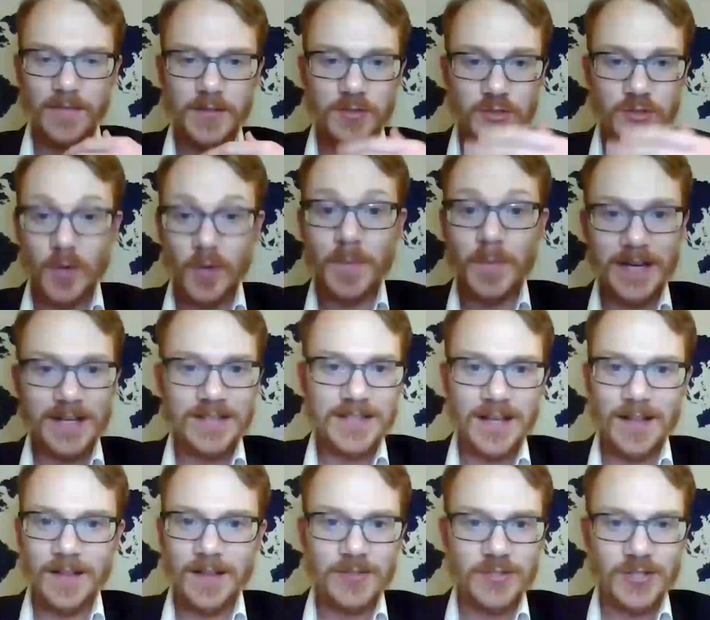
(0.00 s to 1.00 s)
German
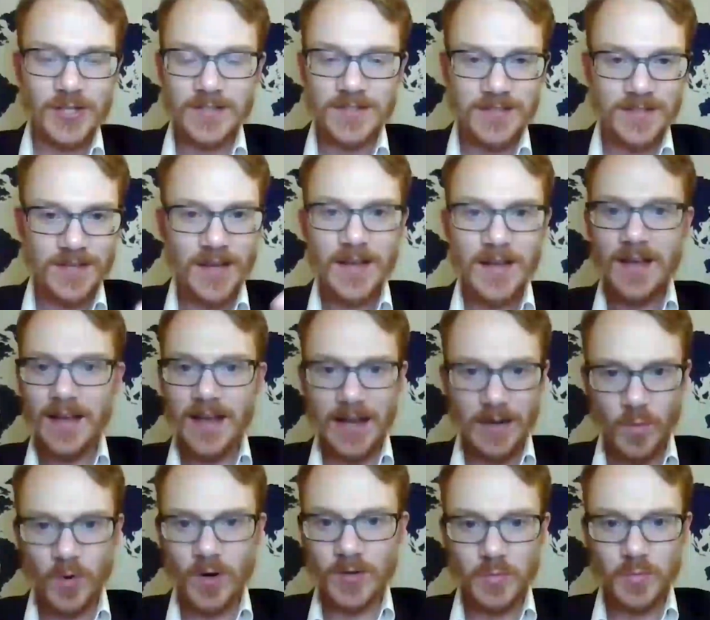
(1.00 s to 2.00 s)
intelligence had
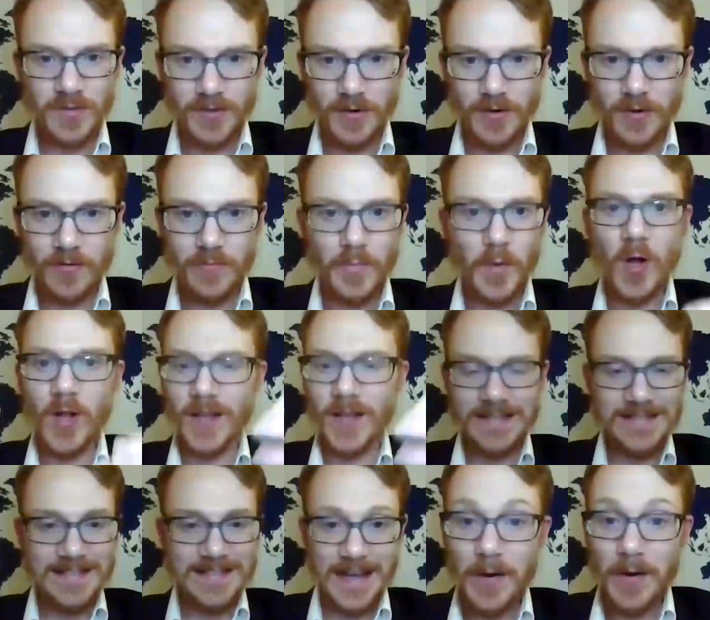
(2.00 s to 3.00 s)
worked with Curveball
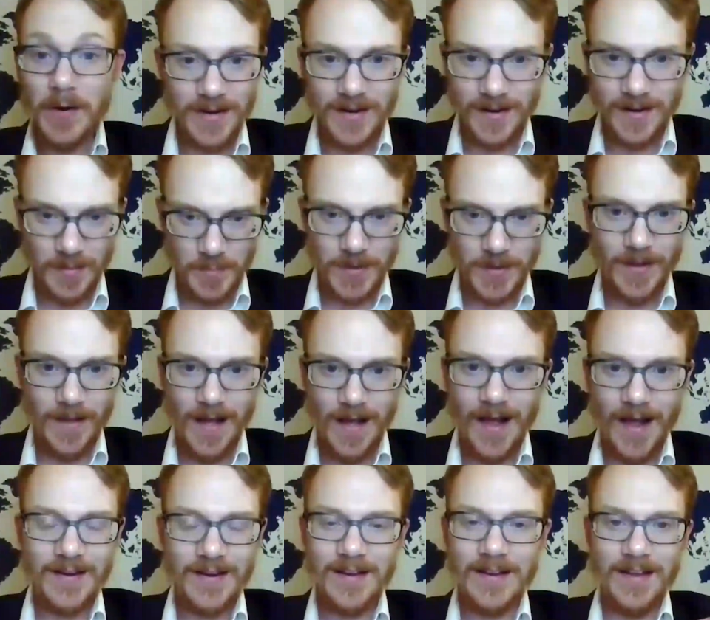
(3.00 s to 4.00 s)
and doubted him a
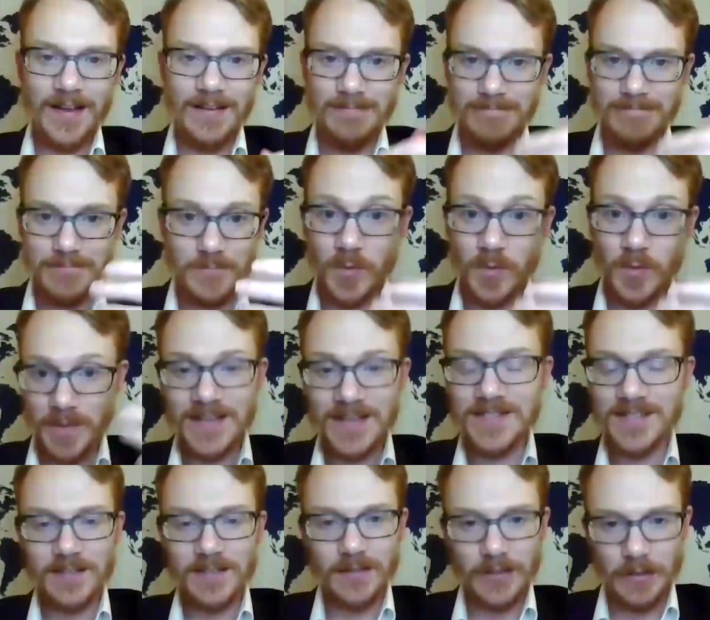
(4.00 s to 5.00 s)
lot, were
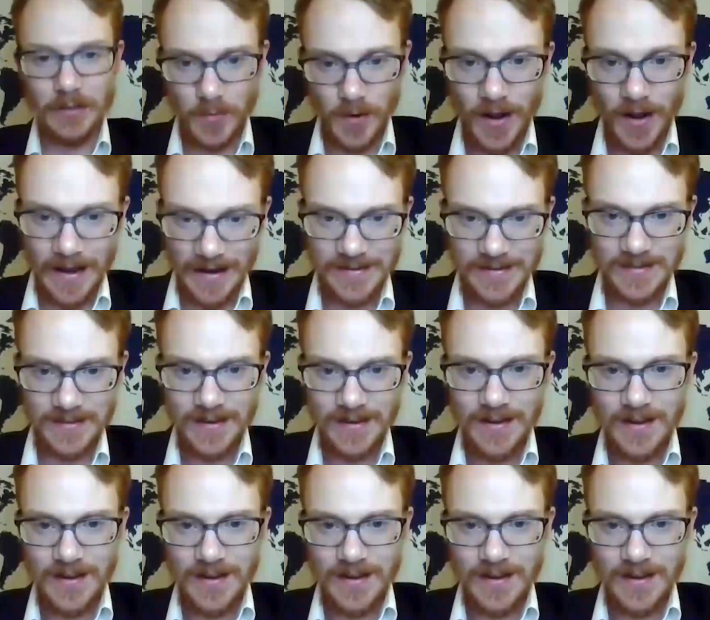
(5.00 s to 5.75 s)
basically right.